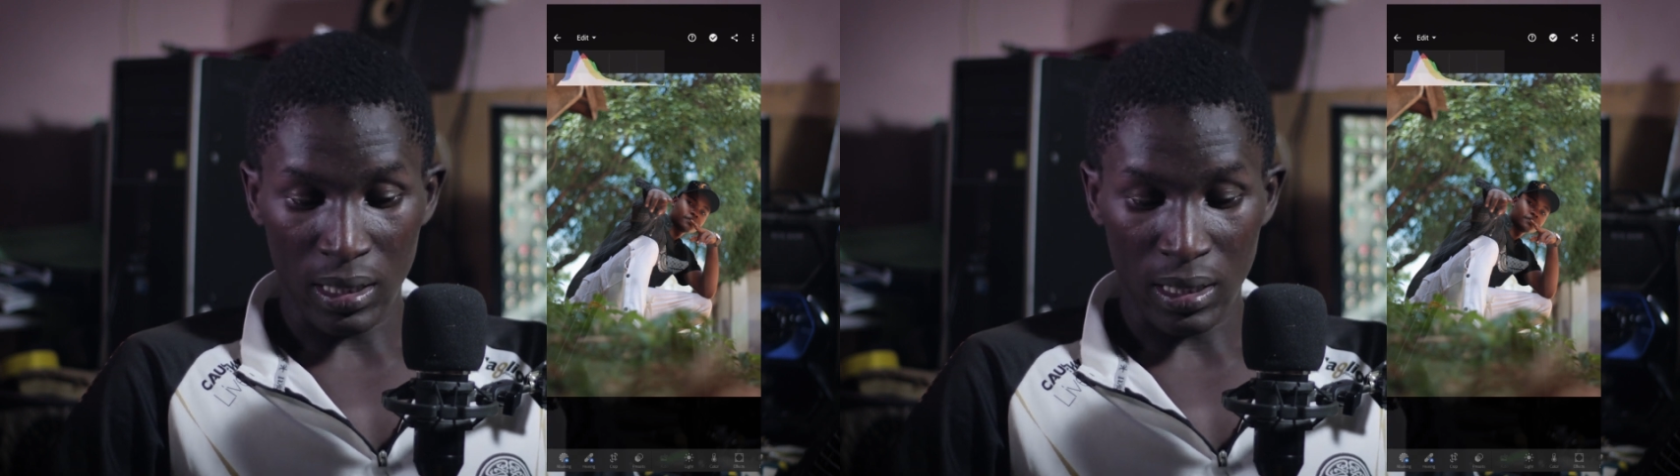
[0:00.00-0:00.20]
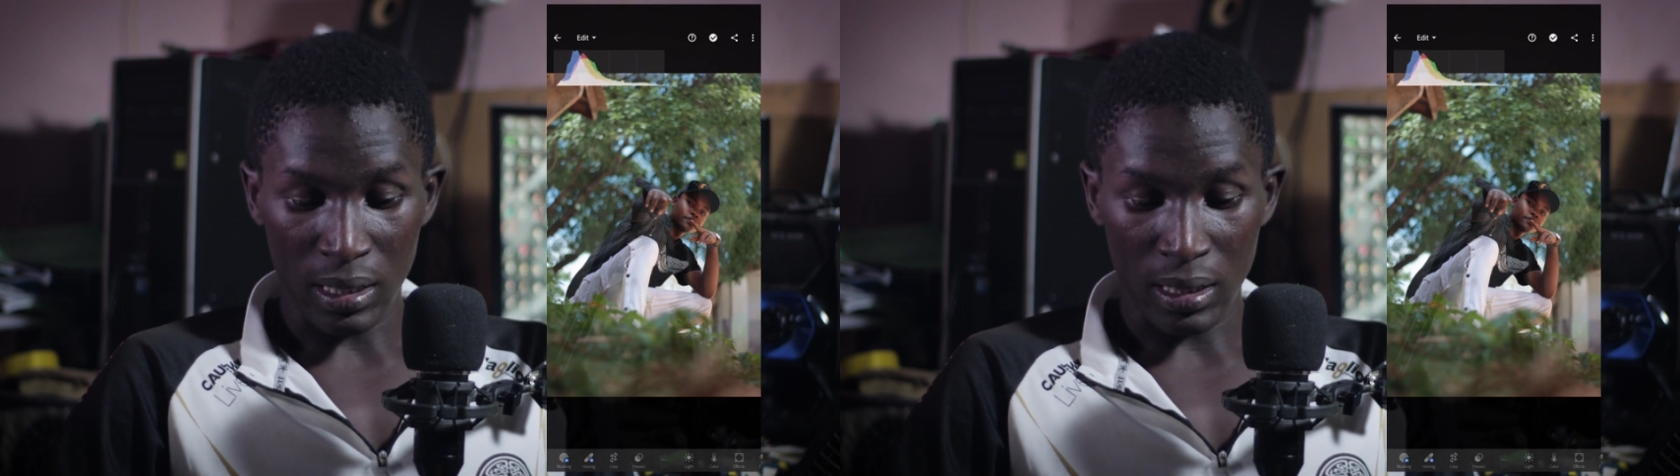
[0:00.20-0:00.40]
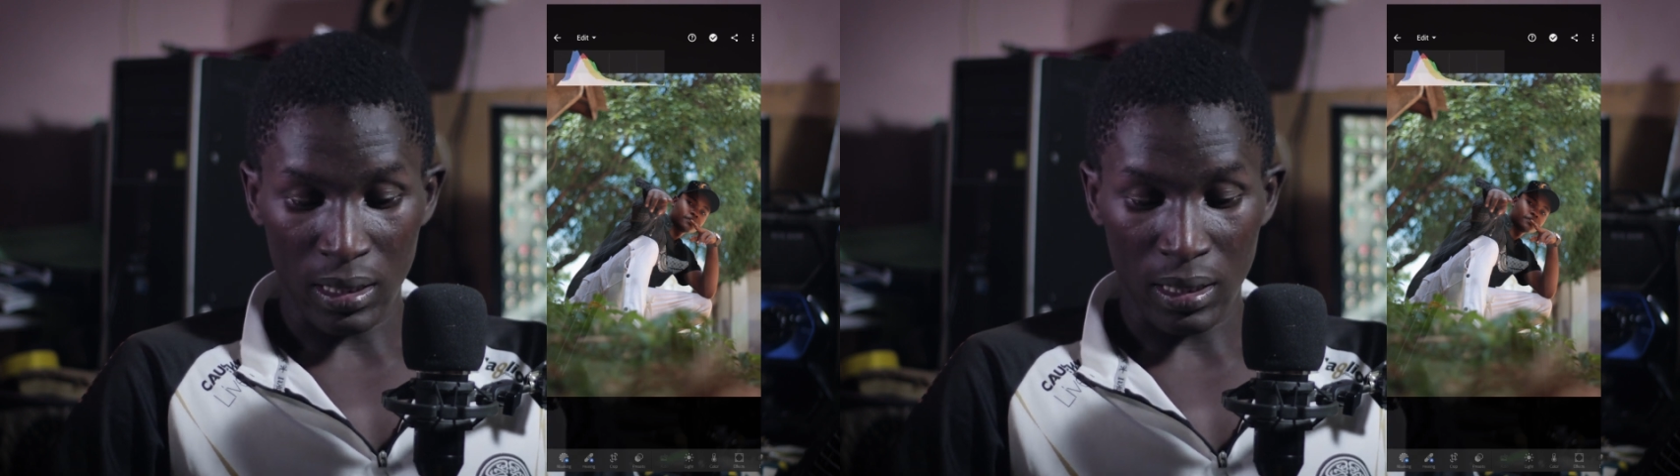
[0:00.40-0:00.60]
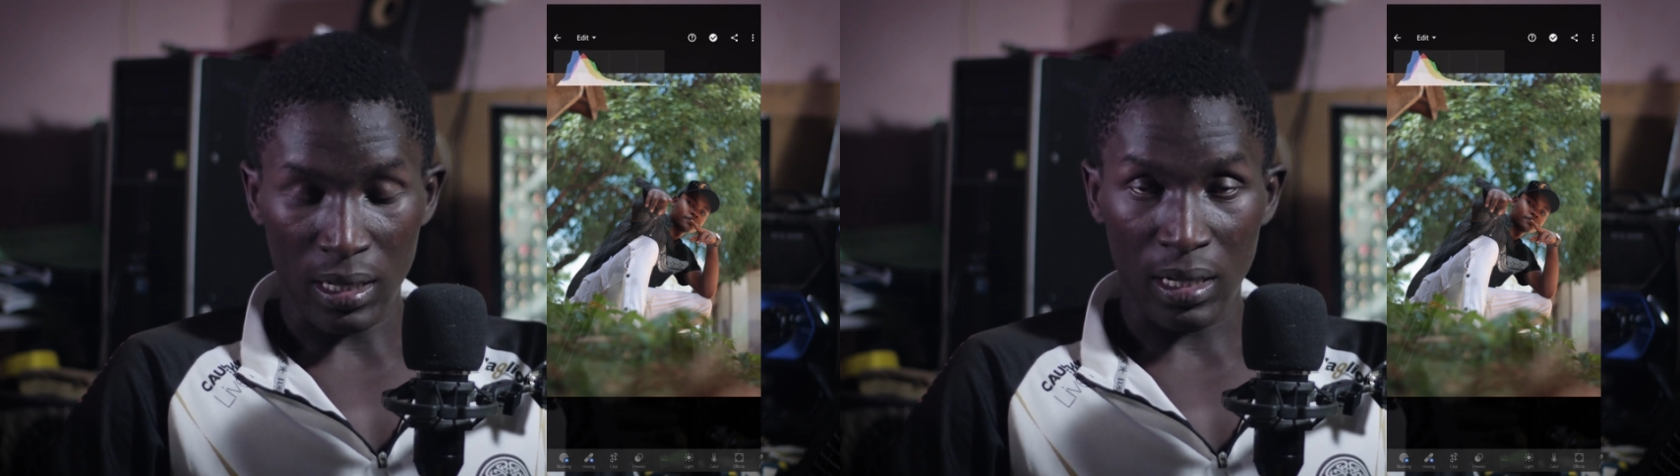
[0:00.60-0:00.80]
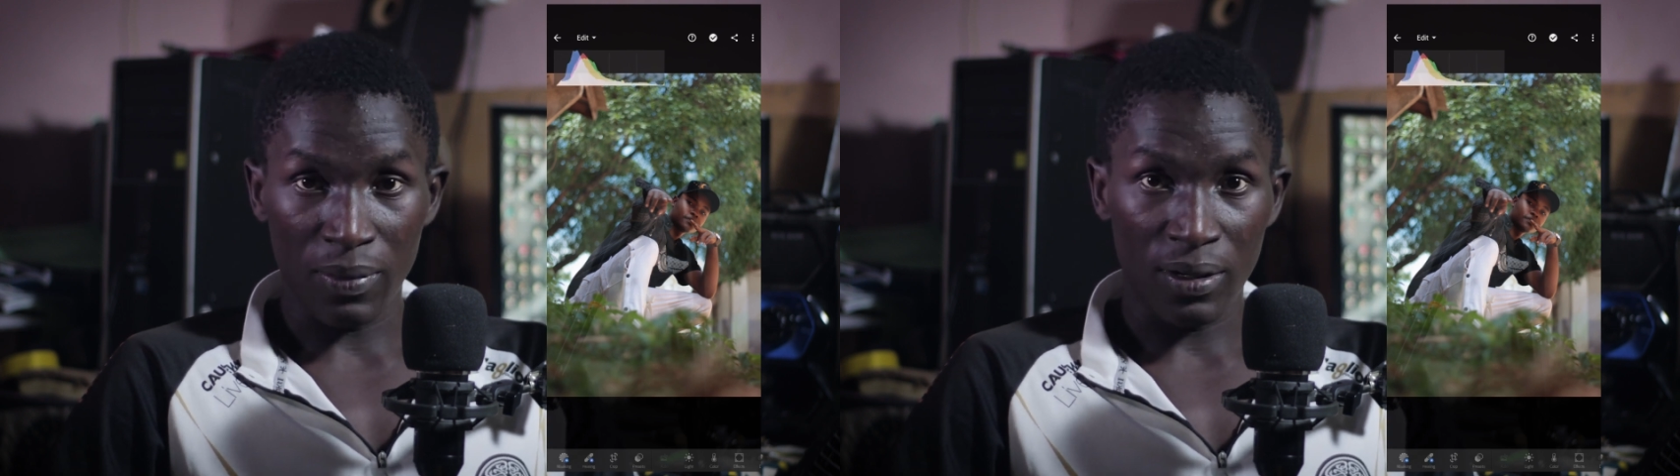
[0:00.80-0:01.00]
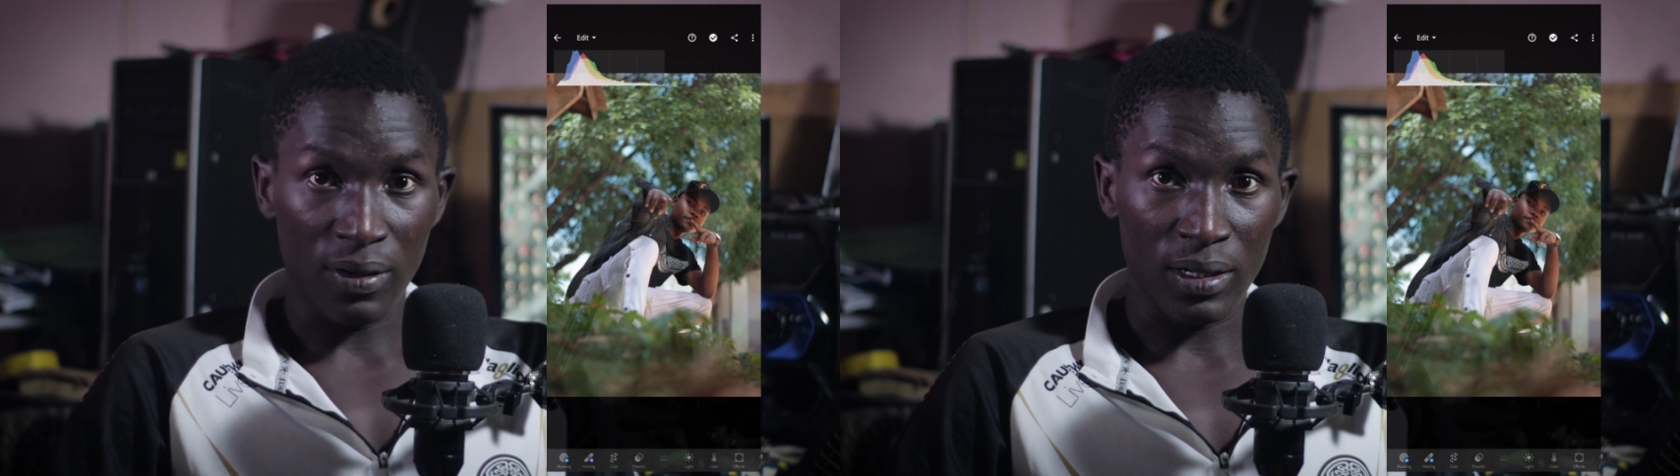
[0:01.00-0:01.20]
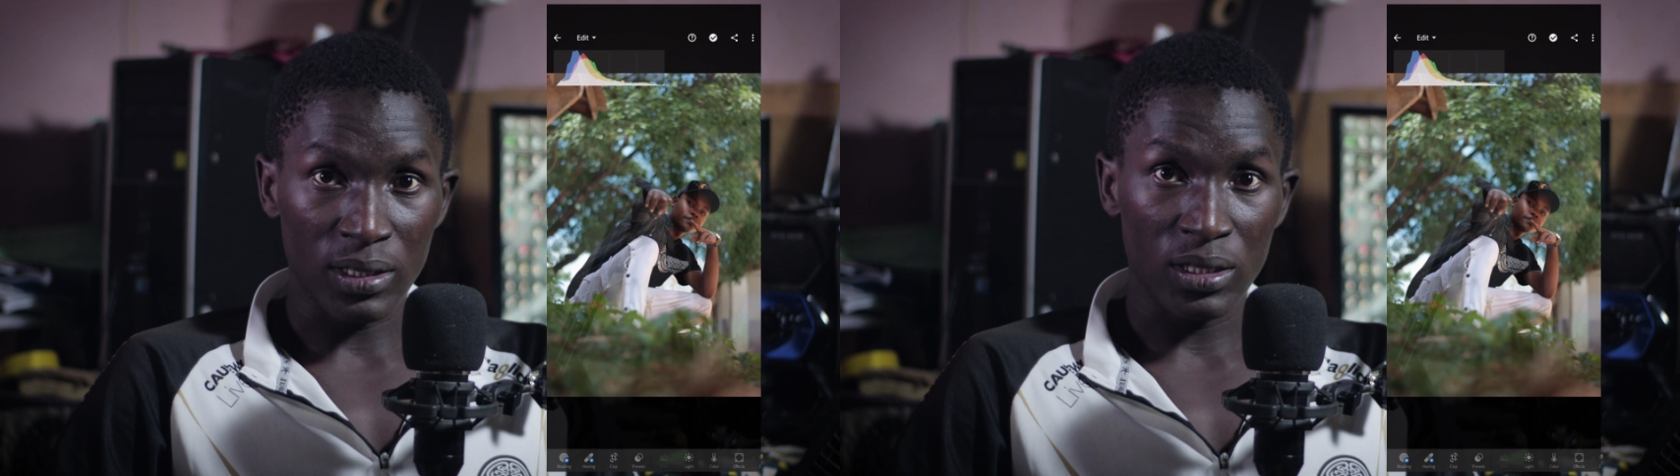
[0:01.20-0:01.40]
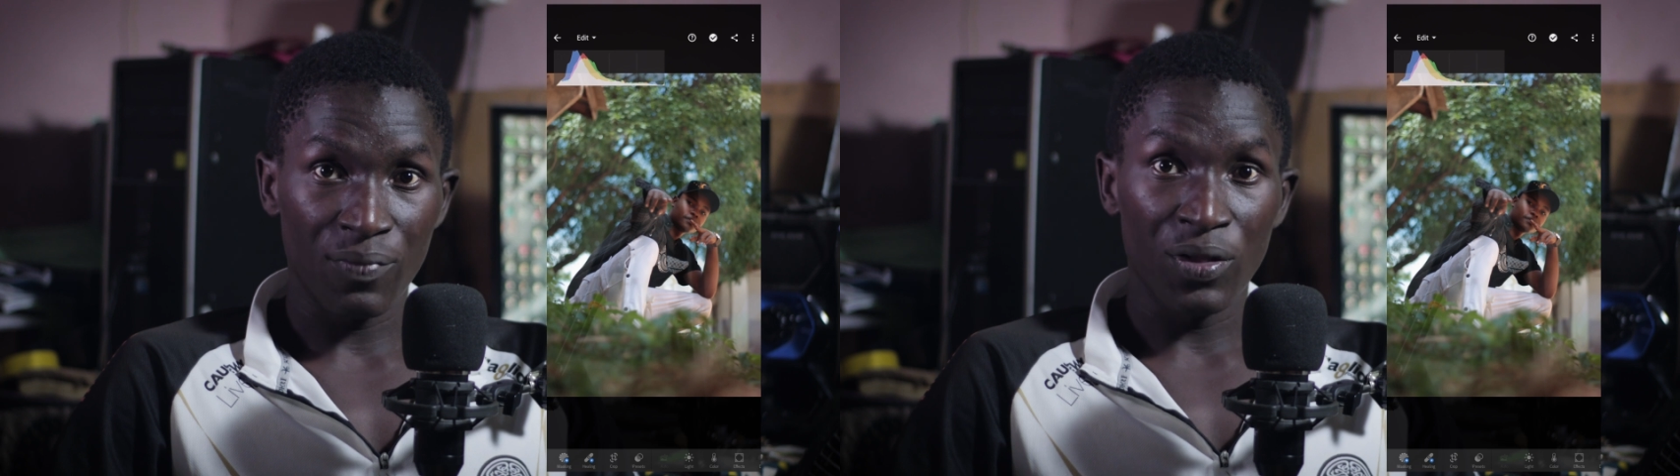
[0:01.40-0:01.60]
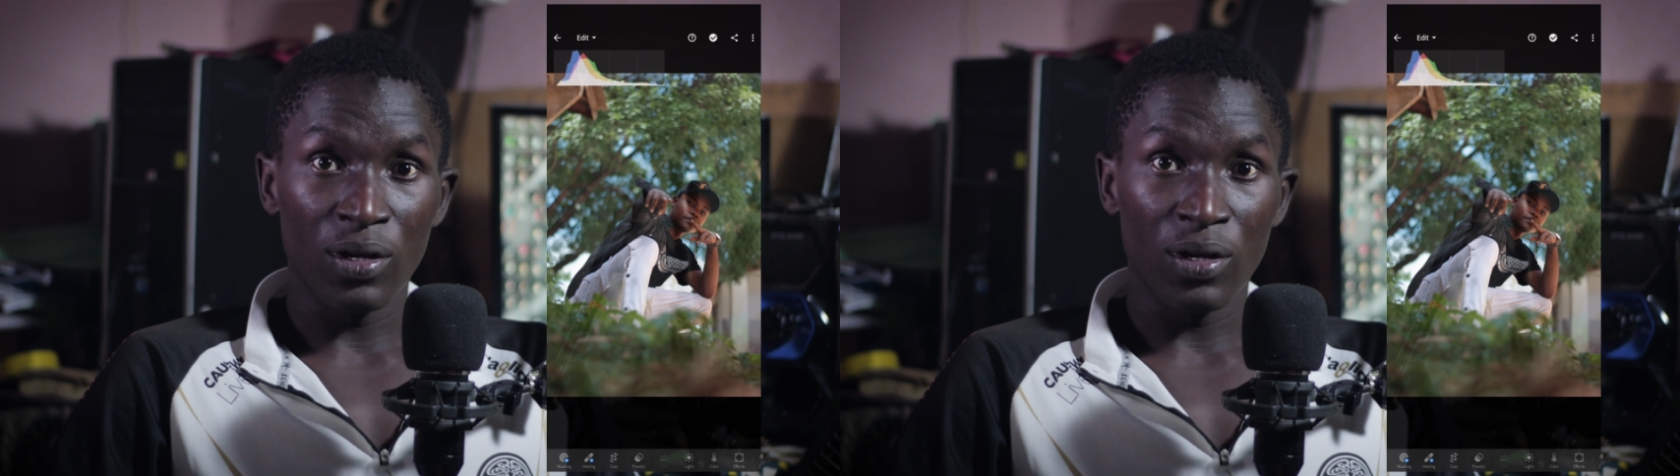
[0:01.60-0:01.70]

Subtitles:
dynamic range,